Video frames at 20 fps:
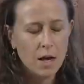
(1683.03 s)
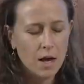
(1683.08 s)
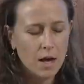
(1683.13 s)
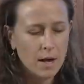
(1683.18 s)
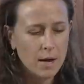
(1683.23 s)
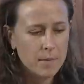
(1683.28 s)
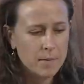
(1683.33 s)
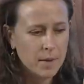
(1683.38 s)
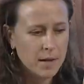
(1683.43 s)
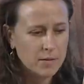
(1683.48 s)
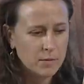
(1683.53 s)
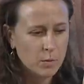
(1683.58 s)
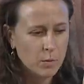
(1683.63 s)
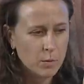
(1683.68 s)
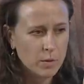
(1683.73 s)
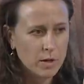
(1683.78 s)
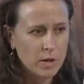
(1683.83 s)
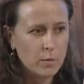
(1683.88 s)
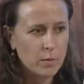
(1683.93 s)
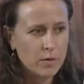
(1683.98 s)
um, as we're
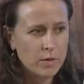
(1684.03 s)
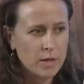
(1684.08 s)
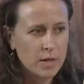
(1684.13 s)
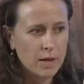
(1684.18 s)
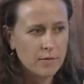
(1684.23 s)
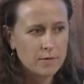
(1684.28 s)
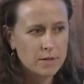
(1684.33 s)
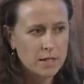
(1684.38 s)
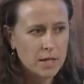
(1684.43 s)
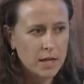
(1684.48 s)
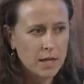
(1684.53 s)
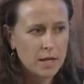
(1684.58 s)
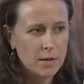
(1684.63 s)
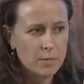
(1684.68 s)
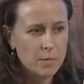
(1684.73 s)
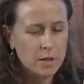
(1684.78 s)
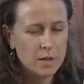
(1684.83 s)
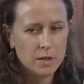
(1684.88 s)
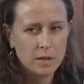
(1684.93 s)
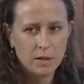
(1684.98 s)
working with the FDA,
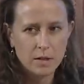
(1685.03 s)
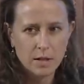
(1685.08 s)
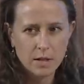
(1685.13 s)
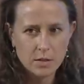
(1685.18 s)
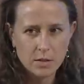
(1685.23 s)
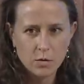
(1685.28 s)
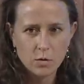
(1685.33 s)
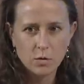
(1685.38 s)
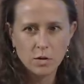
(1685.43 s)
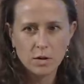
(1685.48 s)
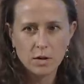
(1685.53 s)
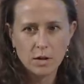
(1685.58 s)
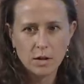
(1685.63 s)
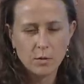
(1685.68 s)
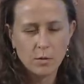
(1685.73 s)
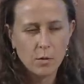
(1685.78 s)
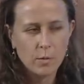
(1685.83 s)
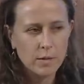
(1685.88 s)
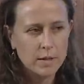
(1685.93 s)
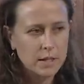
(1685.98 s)
but in, historically
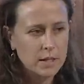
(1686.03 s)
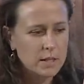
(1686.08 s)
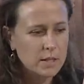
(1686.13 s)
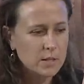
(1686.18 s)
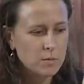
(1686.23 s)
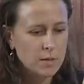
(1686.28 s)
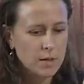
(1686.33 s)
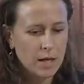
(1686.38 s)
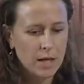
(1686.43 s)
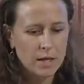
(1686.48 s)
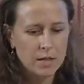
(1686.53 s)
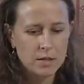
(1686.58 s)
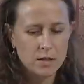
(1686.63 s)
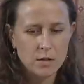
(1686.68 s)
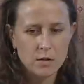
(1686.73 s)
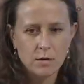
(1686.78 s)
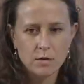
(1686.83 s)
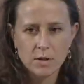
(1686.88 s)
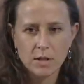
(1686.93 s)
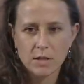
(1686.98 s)
what we did is we had
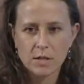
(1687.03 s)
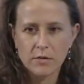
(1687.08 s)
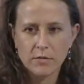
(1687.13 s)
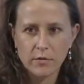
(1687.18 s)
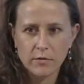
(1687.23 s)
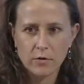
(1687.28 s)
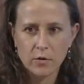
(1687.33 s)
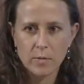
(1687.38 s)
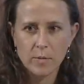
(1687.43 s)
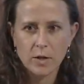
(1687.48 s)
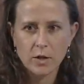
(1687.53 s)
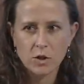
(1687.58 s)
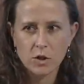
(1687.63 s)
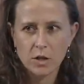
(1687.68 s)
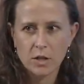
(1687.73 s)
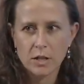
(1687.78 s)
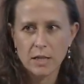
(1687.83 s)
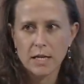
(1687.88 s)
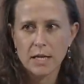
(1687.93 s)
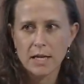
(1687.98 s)
two sets of
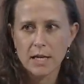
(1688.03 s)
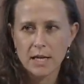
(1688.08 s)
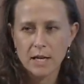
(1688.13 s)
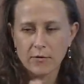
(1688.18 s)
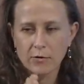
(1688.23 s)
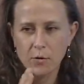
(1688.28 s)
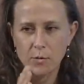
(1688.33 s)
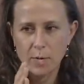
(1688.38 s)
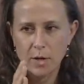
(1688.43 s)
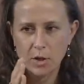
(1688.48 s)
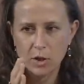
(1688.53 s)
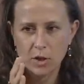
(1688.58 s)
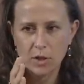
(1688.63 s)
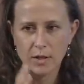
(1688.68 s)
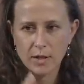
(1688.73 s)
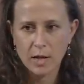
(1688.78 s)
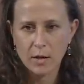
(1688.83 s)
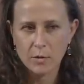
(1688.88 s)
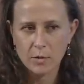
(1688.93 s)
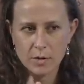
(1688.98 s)
information.
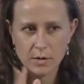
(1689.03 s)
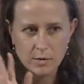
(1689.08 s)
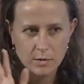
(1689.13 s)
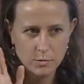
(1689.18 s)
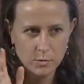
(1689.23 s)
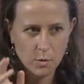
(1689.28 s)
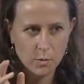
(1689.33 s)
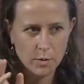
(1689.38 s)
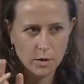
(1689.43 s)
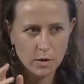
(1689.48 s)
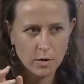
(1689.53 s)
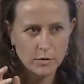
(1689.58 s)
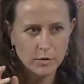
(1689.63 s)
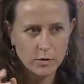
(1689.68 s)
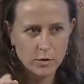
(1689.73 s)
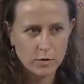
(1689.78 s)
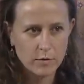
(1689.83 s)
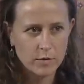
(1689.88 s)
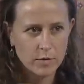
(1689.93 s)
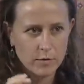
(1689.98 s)
Information that was what we called
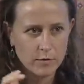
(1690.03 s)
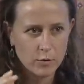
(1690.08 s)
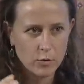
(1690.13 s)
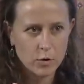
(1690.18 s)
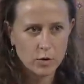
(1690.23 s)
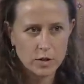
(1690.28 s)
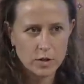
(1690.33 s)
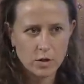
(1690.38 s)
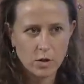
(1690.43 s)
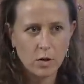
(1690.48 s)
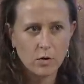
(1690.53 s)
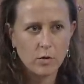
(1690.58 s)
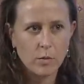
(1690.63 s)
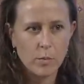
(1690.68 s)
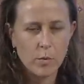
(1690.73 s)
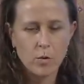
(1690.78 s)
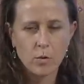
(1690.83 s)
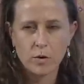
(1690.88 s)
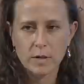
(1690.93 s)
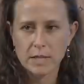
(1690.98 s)
sort of the four-star
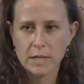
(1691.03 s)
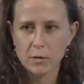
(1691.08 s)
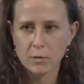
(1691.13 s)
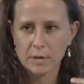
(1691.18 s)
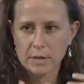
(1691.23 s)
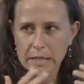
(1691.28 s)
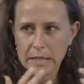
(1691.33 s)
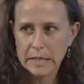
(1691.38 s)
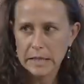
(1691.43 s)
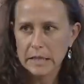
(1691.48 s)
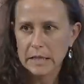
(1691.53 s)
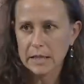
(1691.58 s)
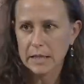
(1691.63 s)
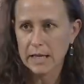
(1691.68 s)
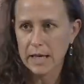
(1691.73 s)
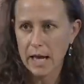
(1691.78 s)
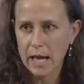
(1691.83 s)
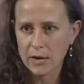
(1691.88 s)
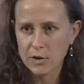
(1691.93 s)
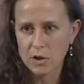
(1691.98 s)
reports that was
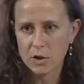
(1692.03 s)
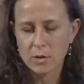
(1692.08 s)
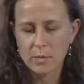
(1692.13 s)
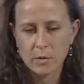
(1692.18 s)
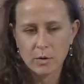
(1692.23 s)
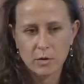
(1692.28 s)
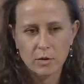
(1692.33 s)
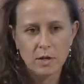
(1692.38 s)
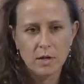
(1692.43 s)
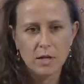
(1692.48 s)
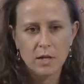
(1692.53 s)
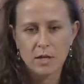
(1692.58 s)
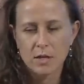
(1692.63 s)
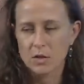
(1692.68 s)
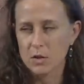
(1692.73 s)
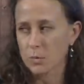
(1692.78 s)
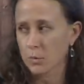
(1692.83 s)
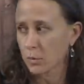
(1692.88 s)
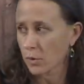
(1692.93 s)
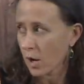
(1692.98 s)
clinically actionable.
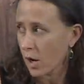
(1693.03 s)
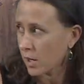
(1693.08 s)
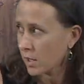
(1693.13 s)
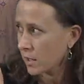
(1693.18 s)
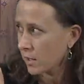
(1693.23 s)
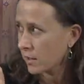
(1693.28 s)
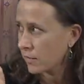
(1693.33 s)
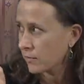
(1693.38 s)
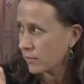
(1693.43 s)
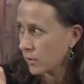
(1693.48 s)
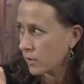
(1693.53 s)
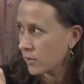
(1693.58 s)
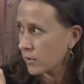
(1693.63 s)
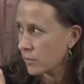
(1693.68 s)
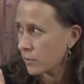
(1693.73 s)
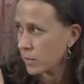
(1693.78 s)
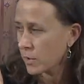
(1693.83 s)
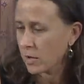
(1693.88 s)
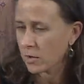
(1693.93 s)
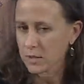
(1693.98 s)
So BRCA for the
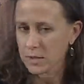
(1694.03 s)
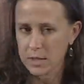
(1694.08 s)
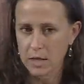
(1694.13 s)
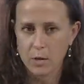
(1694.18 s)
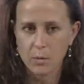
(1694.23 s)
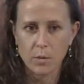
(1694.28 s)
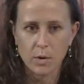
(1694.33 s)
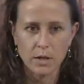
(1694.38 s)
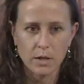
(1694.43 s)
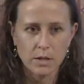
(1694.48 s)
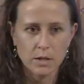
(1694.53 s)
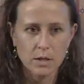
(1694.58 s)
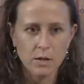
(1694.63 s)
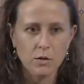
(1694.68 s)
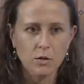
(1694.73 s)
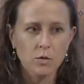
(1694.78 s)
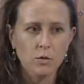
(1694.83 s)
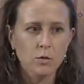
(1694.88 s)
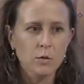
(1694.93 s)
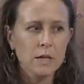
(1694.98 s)
BRCA1 and
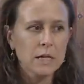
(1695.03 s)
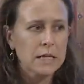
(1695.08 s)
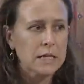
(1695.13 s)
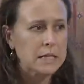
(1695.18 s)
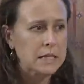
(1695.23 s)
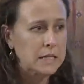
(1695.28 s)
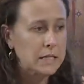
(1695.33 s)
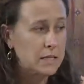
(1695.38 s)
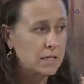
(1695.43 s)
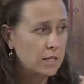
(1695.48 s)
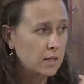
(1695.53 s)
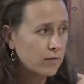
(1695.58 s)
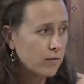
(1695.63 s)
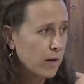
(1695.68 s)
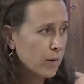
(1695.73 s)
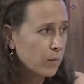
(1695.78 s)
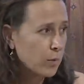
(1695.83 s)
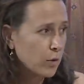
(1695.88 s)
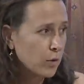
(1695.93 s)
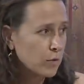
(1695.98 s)
2, cystic
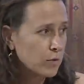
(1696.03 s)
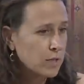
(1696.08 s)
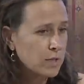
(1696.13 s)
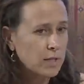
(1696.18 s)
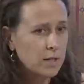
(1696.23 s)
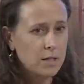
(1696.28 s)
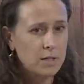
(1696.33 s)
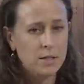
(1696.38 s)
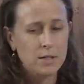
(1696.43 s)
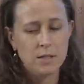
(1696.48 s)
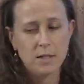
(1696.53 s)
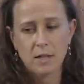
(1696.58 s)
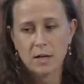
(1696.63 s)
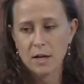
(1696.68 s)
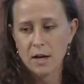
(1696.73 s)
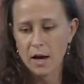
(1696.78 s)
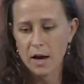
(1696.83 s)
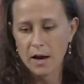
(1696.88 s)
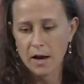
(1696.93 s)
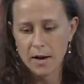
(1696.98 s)
fibrosis,
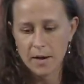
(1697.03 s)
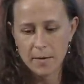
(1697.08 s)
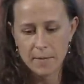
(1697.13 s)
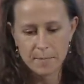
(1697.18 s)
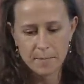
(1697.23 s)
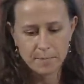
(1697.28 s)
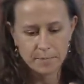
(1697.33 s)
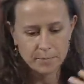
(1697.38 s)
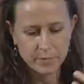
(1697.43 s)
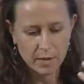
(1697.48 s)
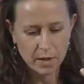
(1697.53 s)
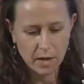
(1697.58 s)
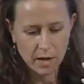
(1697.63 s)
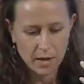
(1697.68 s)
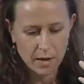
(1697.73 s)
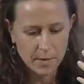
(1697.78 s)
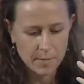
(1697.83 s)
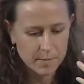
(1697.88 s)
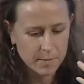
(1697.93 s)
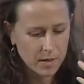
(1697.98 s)
um,
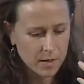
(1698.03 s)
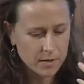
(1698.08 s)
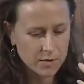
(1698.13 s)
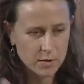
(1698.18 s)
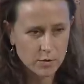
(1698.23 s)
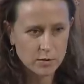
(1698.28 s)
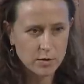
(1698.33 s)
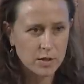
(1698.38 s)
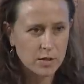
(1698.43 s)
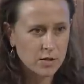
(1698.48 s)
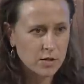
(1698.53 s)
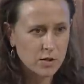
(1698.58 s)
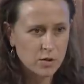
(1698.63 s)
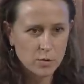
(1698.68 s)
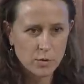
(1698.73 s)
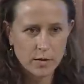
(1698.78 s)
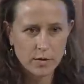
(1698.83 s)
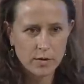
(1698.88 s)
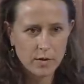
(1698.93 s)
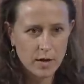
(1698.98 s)
um, associations
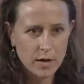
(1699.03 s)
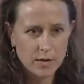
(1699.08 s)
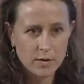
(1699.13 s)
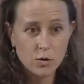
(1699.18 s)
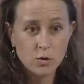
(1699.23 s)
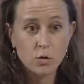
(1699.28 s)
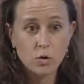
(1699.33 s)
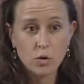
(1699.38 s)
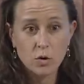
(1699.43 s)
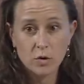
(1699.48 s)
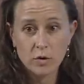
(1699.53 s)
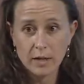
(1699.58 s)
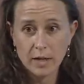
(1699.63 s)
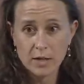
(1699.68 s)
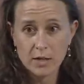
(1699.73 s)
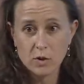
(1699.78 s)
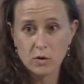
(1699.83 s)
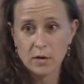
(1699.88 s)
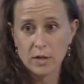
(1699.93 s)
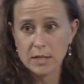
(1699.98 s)
with uh,
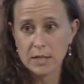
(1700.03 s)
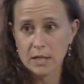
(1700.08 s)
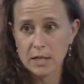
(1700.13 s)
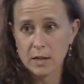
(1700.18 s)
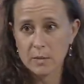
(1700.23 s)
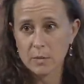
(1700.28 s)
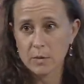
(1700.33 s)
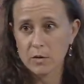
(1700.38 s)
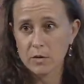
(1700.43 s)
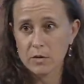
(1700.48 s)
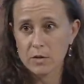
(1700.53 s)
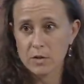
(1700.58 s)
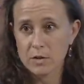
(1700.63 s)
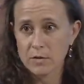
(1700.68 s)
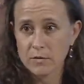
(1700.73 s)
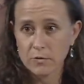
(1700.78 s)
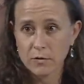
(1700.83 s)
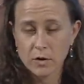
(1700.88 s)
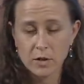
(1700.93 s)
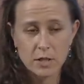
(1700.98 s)
pseudocholinesterase inhibitors,
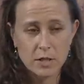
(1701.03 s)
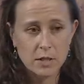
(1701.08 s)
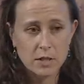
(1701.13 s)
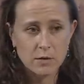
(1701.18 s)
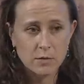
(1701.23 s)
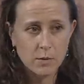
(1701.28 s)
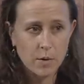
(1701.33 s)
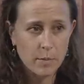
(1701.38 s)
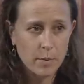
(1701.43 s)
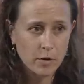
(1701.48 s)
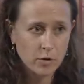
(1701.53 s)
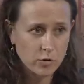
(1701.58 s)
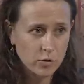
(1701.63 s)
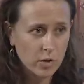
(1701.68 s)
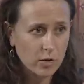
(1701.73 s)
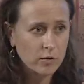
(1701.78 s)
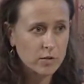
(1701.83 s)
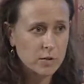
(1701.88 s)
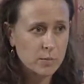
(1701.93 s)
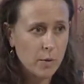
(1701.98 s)
for instance, about
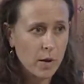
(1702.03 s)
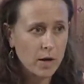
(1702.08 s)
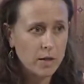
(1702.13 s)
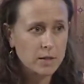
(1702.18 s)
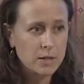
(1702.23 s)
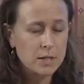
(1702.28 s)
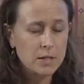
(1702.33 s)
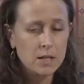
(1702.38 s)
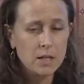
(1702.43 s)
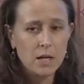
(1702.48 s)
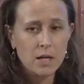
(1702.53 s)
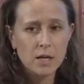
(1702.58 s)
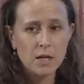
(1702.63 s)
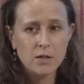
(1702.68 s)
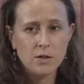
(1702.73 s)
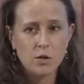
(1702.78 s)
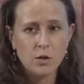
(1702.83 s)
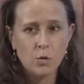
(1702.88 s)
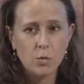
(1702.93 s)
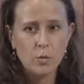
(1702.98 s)
drug response.
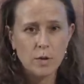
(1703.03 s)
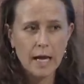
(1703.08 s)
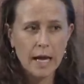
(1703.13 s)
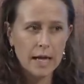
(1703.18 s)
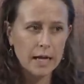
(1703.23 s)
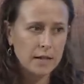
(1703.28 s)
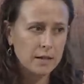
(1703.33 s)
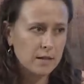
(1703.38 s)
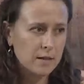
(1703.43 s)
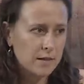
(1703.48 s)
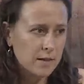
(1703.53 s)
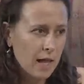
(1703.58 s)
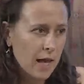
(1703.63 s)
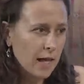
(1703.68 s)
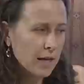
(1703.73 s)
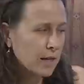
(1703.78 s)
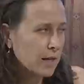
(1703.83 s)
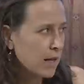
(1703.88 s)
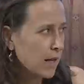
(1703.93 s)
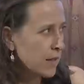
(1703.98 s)
So we had
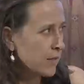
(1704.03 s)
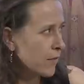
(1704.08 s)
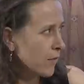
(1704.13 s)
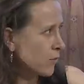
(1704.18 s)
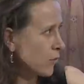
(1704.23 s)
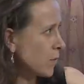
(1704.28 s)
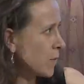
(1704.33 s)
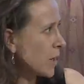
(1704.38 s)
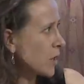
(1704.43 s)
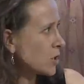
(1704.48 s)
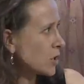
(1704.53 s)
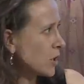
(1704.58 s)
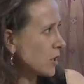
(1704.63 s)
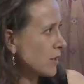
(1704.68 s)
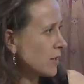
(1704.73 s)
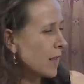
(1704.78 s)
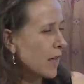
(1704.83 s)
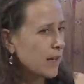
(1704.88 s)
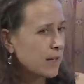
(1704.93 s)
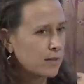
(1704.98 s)
that kind of
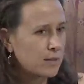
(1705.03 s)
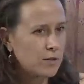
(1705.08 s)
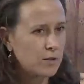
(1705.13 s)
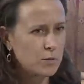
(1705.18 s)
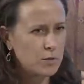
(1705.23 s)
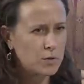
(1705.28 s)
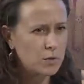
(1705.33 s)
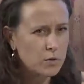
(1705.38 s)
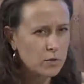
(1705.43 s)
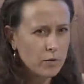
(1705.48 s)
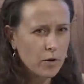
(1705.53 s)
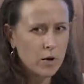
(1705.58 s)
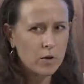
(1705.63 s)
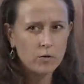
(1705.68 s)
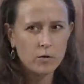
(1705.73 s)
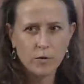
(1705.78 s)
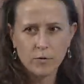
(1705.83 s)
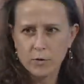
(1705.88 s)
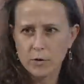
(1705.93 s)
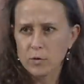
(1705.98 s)
information that there was sort of
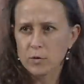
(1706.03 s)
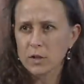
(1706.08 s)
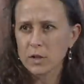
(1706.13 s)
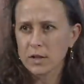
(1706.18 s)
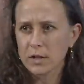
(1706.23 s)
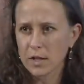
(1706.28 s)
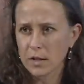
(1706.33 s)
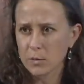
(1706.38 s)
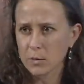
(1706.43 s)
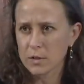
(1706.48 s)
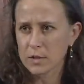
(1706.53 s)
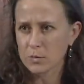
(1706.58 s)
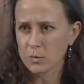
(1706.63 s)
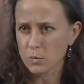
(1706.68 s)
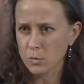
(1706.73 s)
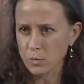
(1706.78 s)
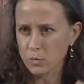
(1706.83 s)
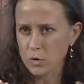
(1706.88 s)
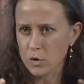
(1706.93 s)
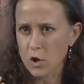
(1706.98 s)
unrefuted that was
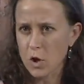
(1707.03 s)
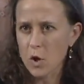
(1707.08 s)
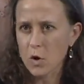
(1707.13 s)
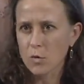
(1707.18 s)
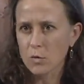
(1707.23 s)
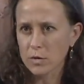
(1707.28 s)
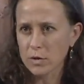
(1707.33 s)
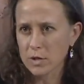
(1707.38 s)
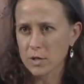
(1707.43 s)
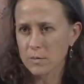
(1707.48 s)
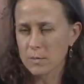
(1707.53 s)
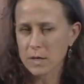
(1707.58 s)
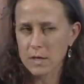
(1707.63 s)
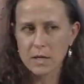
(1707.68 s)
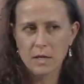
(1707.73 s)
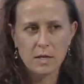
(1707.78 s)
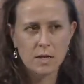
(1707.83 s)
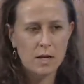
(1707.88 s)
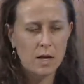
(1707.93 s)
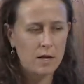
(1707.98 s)
known to
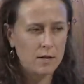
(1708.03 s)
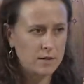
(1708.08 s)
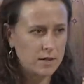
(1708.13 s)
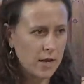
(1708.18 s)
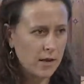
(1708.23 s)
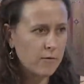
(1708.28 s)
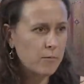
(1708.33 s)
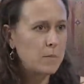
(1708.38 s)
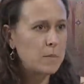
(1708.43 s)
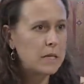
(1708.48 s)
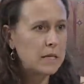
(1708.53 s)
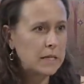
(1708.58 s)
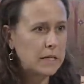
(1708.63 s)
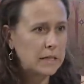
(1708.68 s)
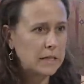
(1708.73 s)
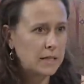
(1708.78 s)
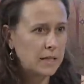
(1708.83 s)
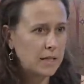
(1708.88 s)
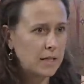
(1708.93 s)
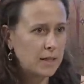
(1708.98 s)
be uh, to have
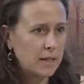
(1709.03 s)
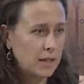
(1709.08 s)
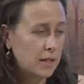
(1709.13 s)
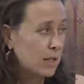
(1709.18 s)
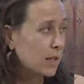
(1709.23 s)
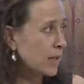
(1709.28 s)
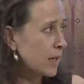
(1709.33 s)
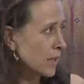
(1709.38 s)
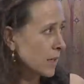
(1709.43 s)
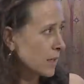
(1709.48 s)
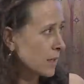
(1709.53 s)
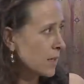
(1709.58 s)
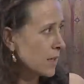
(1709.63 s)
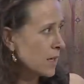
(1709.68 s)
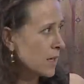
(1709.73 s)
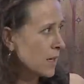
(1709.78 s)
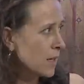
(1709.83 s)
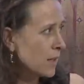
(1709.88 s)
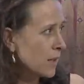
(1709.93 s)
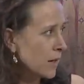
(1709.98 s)
meaning in the clinic
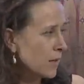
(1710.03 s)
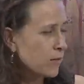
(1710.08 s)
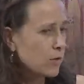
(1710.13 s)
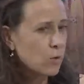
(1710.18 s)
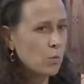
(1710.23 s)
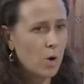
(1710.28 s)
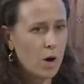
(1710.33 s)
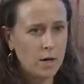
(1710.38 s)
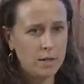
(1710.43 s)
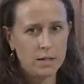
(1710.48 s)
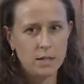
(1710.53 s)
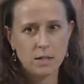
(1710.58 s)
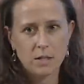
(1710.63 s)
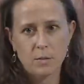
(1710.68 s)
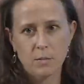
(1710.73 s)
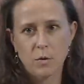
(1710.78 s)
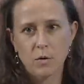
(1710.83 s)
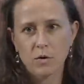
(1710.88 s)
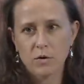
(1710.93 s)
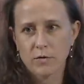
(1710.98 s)
and that if you walked
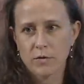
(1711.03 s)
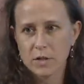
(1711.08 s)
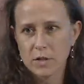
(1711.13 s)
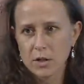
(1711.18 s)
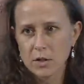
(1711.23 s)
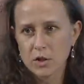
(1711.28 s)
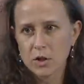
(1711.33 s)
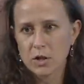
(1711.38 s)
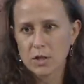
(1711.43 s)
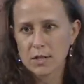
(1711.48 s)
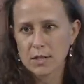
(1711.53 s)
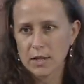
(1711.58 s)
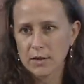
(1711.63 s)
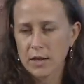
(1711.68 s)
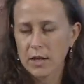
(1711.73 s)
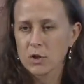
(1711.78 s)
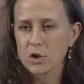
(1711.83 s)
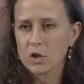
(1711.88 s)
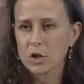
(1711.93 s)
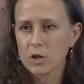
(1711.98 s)
into most physicians that
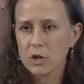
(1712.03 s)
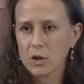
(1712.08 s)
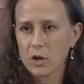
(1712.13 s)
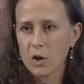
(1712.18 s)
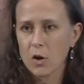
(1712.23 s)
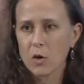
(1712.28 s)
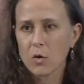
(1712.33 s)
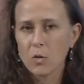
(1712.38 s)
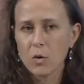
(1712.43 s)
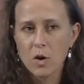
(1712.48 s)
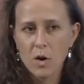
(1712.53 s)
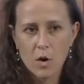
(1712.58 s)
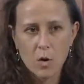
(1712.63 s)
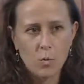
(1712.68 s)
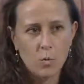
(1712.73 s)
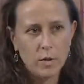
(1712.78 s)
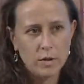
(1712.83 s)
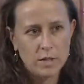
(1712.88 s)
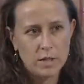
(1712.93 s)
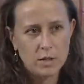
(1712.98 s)
they should know
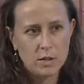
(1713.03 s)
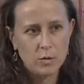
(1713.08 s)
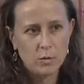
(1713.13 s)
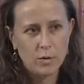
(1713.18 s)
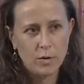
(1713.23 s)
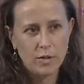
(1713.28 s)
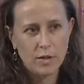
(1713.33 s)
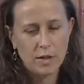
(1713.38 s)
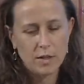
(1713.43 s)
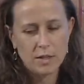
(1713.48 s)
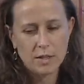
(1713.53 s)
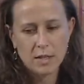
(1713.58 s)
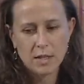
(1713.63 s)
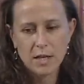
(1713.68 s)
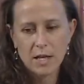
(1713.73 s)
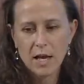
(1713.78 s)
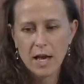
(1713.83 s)
what to do with it.